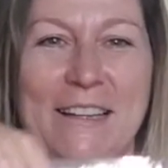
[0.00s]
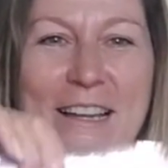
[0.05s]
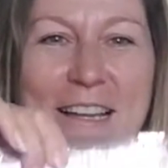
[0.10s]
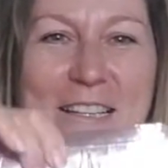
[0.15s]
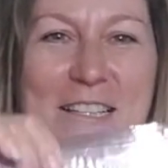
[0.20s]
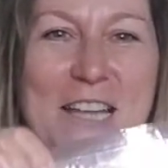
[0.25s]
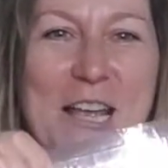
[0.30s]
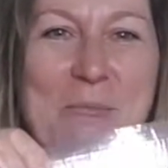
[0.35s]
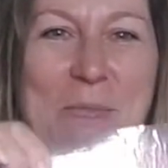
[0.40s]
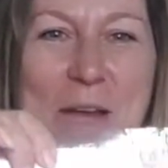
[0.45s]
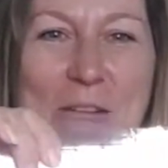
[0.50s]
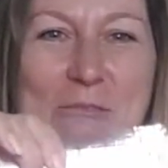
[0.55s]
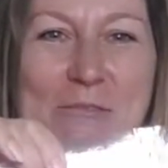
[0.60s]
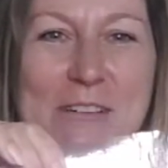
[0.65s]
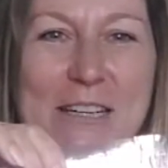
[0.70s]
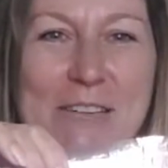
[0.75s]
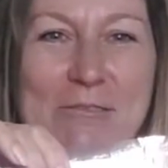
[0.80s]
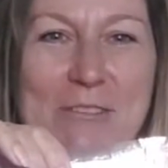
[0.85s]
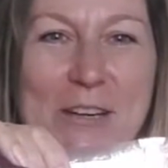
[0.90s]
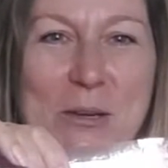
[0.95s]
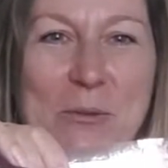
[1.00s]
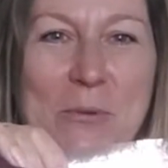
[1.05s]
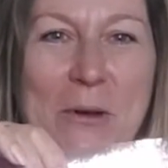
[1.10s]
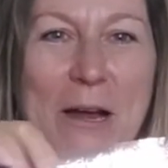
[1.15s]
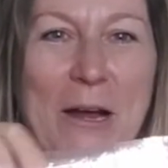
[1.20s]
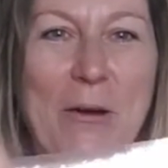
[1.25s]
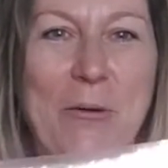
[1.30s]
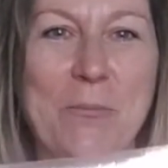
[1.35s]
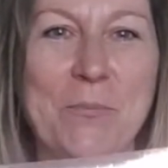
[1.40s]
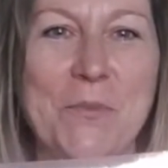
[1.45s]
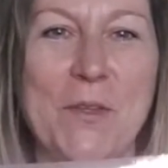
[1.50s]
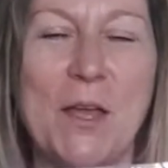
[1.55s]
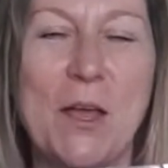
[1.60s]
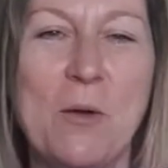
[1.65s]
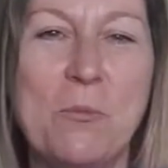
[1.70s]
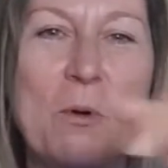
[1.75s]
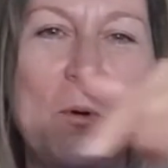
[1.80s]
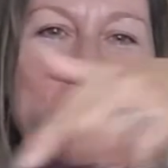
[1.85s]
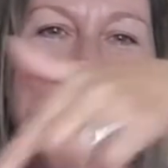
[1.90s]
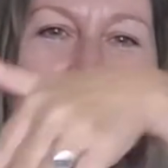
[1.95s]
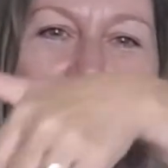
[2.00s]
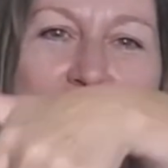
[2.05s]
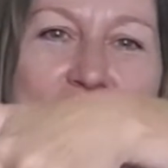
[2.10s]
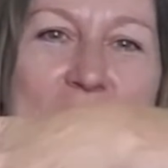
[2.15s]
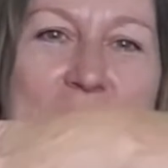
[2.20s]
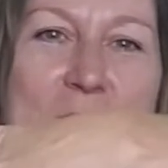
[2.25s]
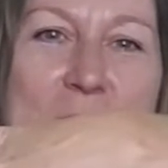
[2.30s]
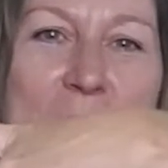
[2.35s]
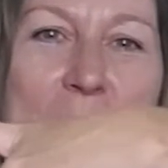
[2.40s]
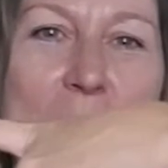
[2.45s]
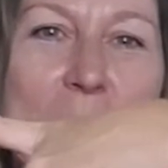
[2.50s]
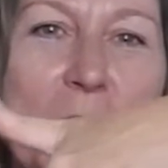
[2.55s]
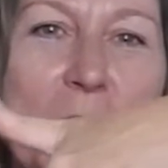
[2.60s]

That's come out really, really well. What we could do as well, we